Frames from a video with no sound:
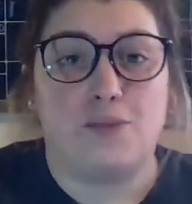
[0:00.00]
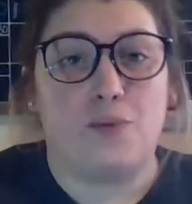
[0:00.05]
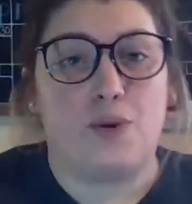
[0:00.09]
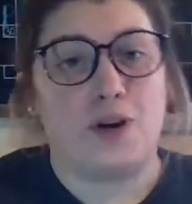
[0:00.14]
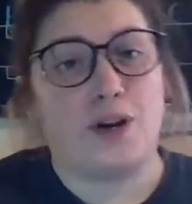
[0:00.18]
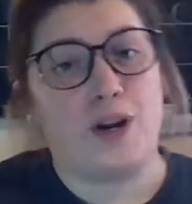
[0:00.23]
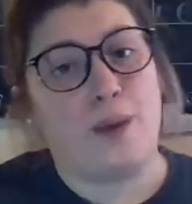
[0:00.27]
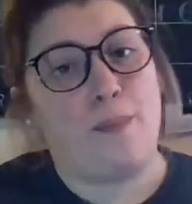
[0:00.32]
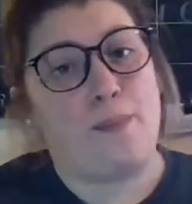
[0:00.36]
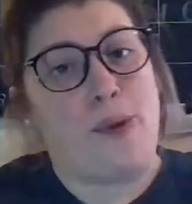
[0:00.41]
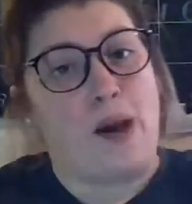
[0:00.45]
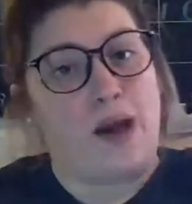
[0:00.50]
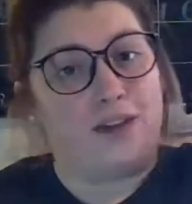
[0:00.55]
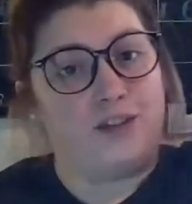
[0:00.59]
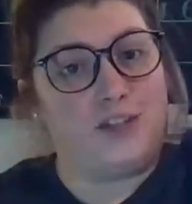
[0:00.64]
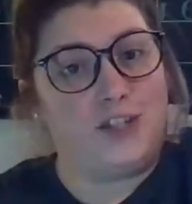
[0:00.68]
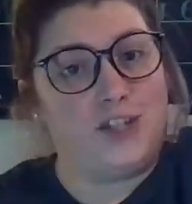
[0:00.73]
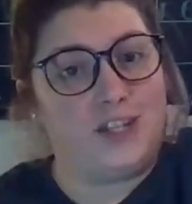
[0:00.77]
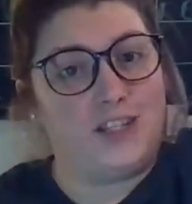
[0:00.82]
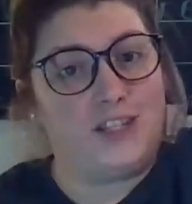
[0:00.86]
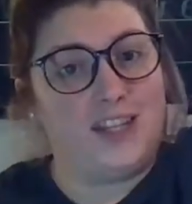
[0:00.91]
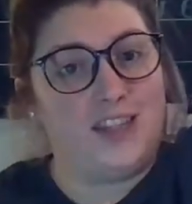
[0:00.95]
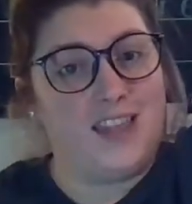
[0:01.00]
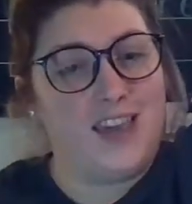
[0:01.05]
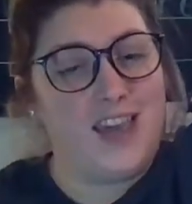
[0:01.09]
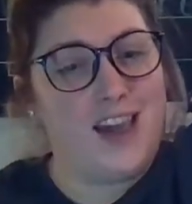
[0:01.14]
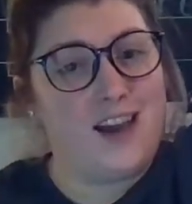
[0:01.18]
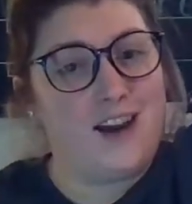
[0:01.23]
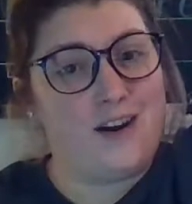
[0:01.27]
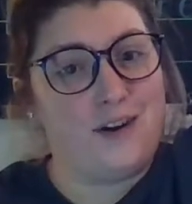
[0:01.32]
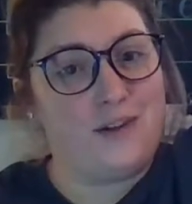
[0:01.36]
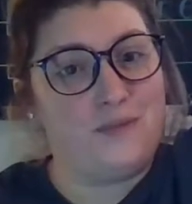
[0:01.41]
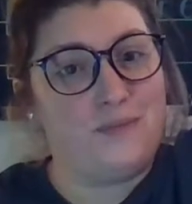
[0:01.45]
We're going to punch into the
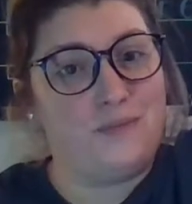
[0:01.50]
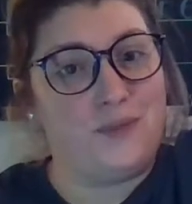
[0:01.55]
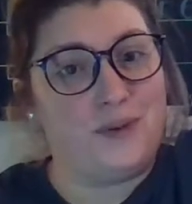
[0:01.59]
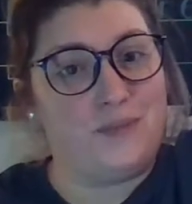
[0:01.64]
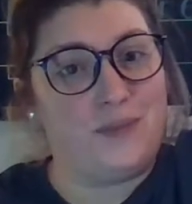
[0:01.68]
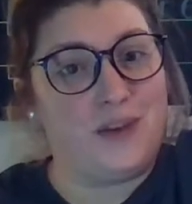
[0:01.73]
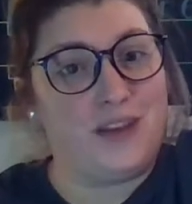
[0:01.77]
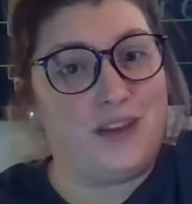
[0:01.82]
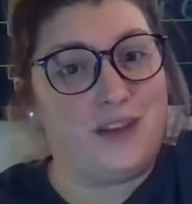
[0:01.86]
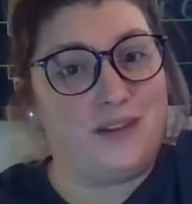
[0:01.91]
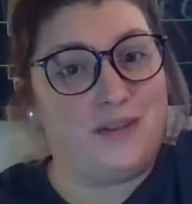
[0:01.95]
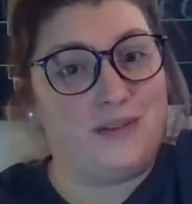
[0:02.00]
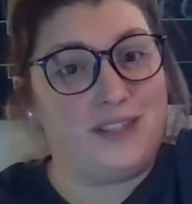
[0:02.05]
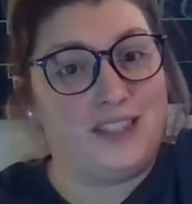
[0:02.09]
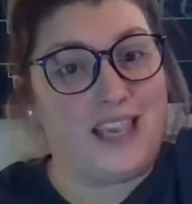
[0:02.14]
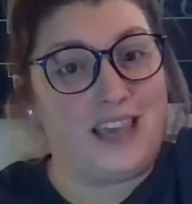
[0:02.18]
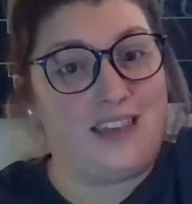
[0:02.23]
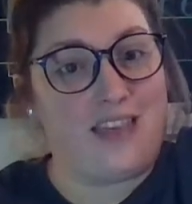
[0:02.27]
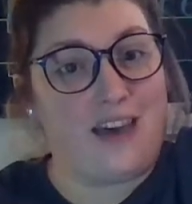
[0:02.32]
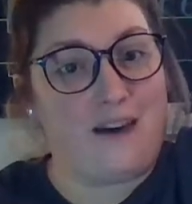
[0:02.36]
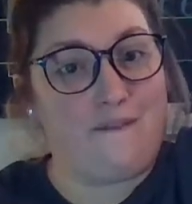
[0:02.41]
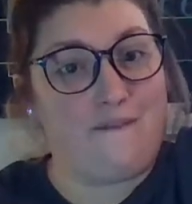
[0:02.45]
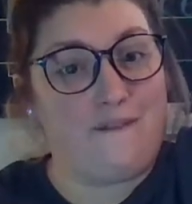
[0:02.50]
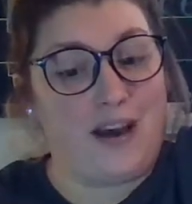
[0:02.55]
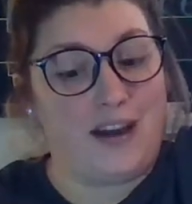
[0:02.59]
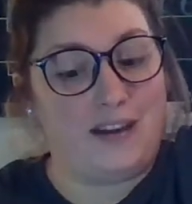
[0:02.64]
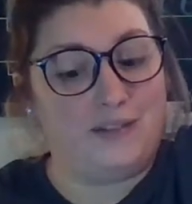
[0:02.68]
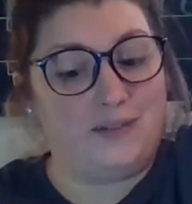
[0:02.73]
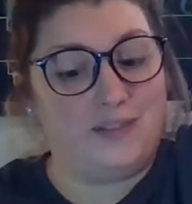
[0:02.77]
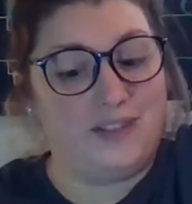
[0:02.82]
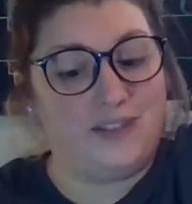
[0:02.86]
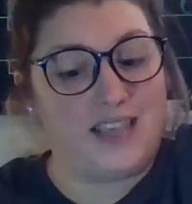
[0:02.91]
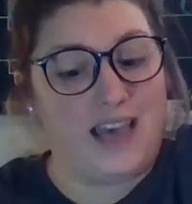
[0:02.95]
air when we say that
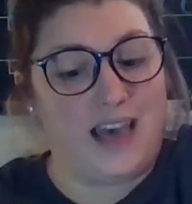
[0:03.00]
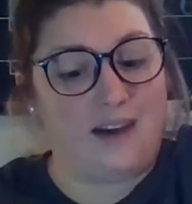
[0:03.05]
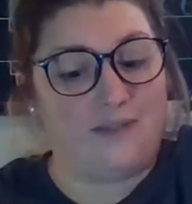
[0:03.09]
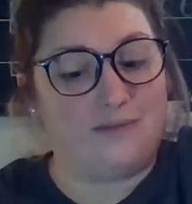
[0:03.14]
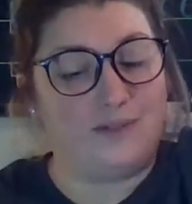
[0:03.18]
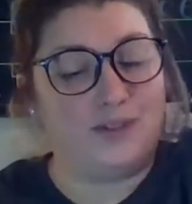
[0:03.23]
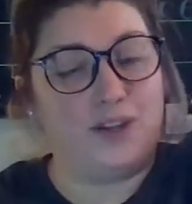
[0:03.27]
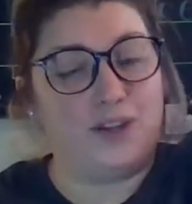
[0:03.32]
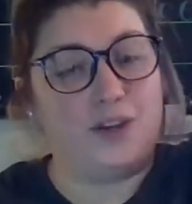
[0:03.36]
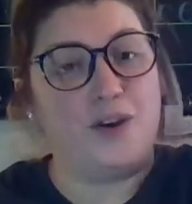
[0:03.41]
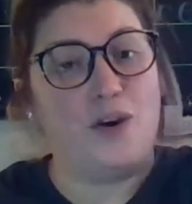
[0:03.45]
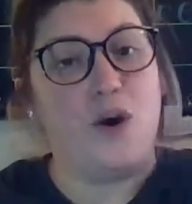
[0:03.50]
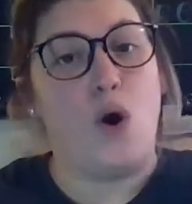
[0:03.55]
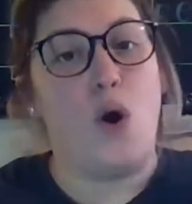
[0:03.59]
final sound.